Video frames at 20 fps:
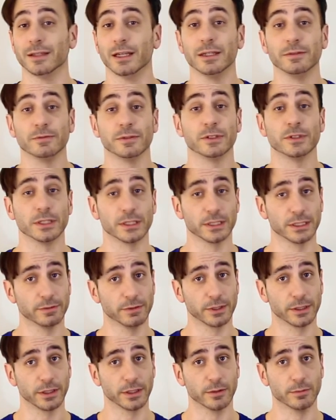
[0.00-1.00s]
life isn't
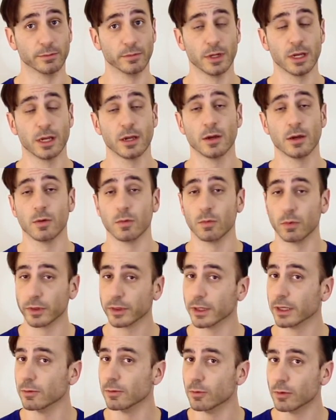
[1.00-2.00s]
giving them
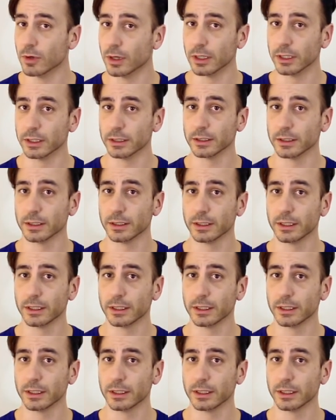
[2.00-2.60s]
what they want.